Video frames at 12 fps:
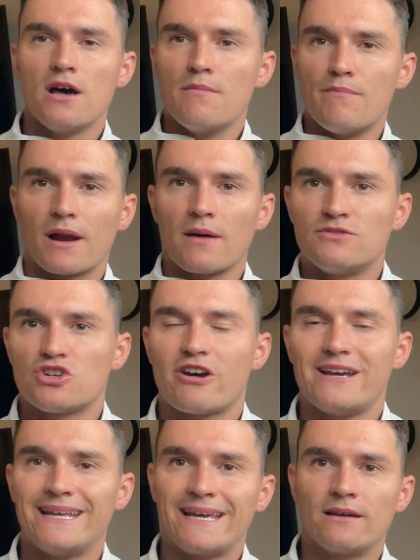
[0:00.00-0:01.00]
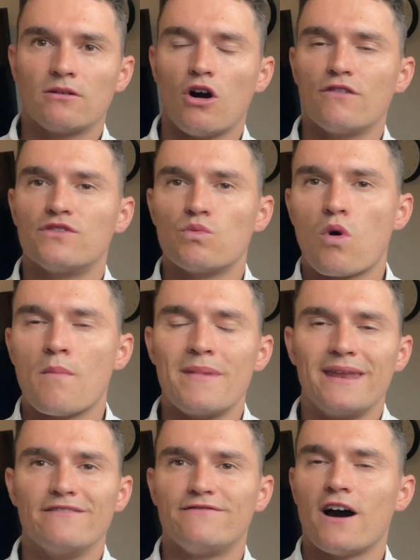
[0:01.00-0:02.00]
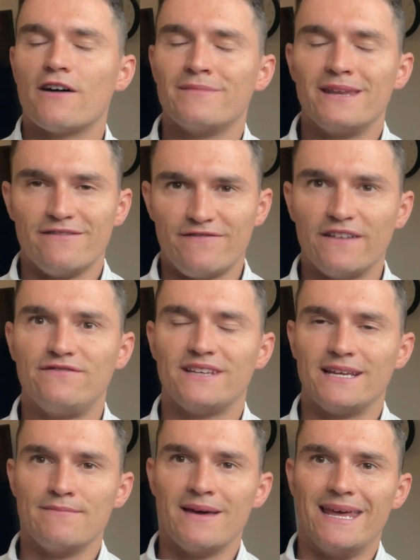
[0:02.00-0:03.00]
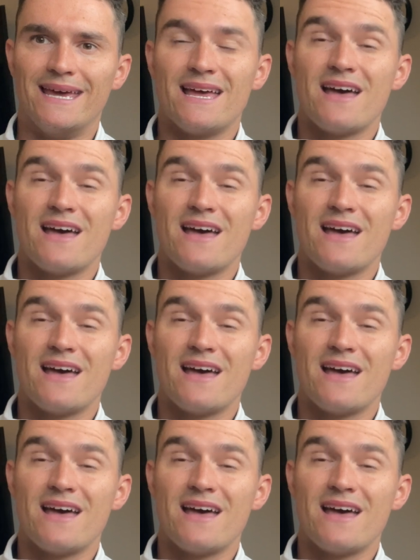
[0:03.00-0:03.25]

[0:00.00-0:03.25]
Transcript: but I'm trading off the 1 minute, 5 minute, 15 minute.